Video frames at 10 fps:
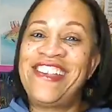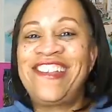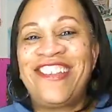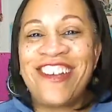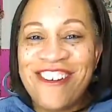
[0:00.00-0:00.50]

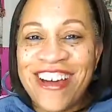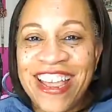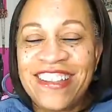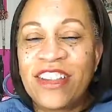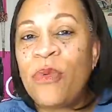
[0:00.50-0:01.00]

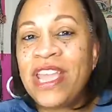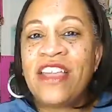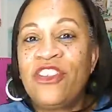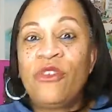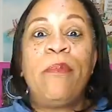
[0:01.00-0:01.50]
joined. So we can
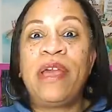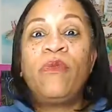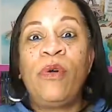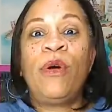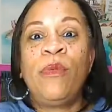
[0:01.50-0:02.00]
do a big woo,
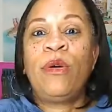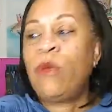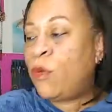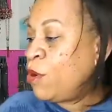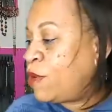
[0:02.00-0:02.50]
woo, woo,
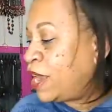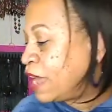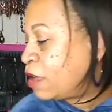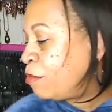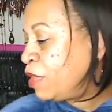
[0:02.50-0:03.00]
woo, woo. And I
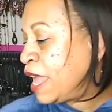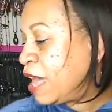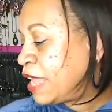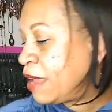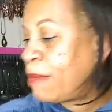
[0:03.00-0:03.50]
can pull out
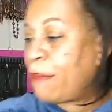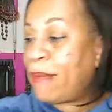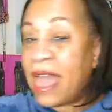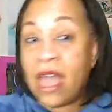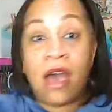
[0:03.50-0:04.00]
like my
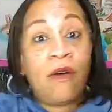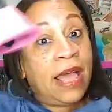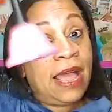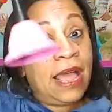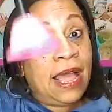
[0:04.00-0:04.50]
bell,
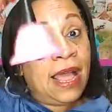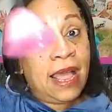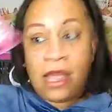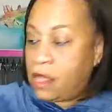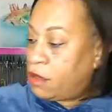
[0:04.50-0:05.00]

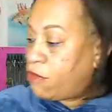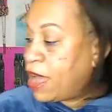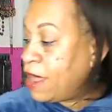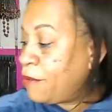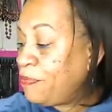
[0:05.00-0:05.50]

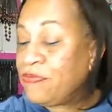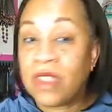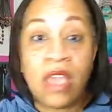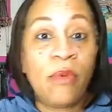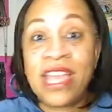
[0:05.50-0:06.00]
right?
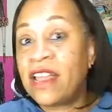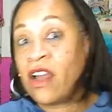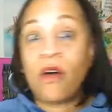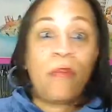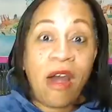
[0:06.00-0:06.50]
And we can
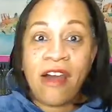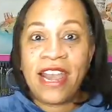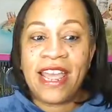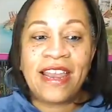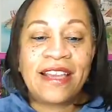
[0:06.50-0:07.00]
go
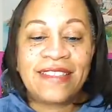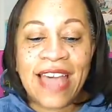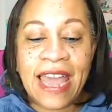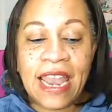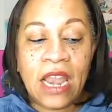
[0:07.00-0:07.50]
party and
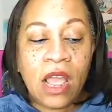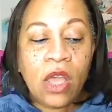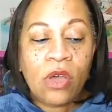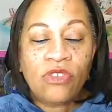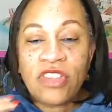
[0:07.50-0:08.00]
excited.
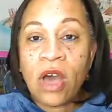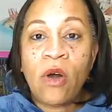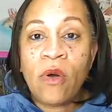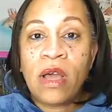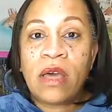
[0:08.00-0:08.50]

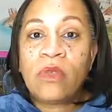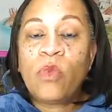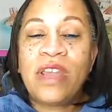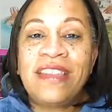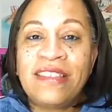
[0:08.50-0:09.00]
So
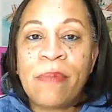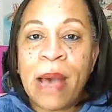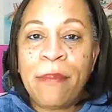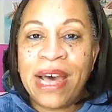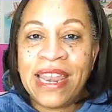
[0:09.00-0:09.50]
what does my
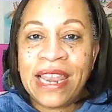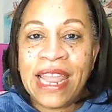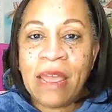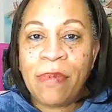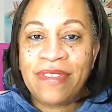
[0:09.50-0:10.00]
button
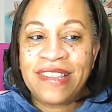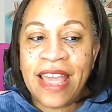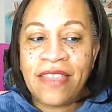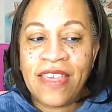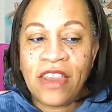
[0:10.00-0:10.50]
label say
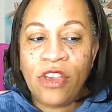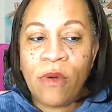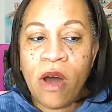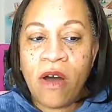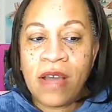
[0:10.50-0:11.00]
then, you
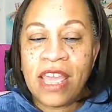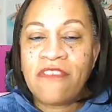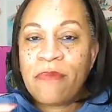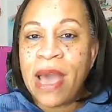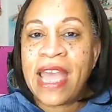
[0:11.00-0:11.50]
all? If
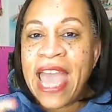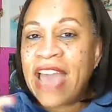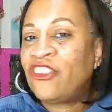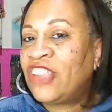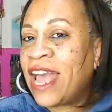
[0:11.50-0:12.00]
my
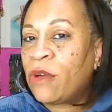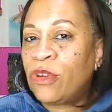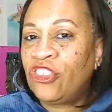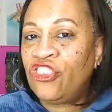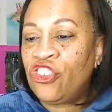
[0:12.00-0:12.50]
hashtag
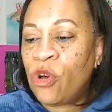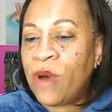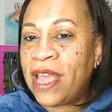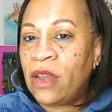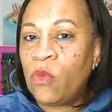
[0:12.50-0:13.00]
was
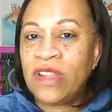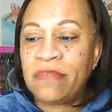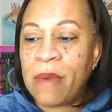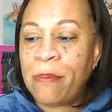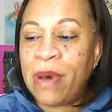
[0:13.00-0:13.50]
join, what's
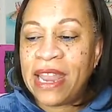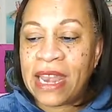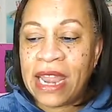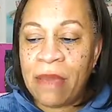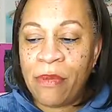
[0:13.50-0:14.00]
my button
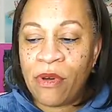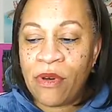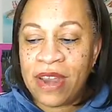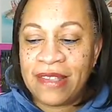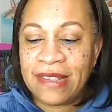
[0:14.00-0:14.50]
label going
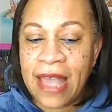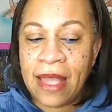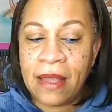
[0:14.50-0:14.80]
to say?